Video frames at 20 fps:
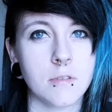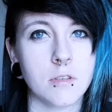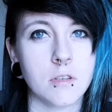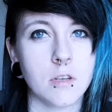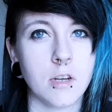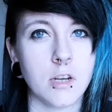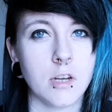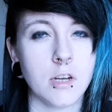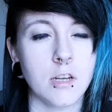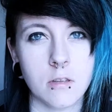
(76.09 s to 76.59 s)

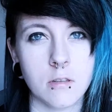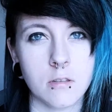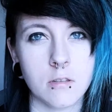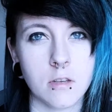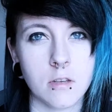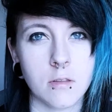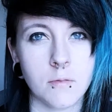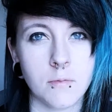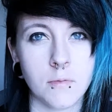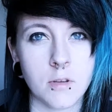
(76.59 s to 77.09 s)
So
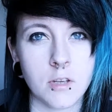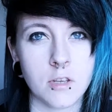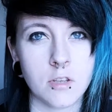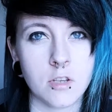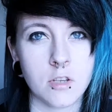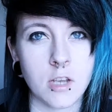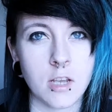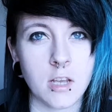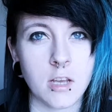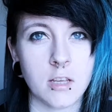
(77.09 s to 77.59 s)
the
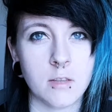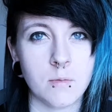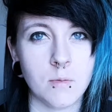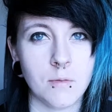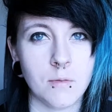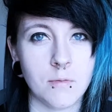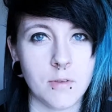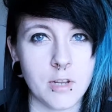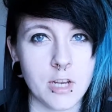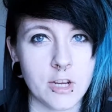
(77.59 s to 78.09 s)
first year has
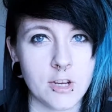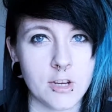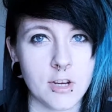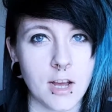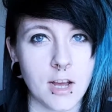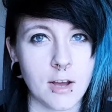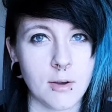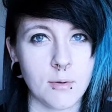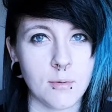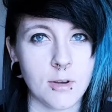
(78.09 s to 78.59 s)
been finished
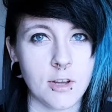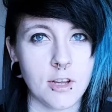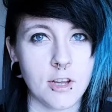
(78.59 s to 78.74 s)
now,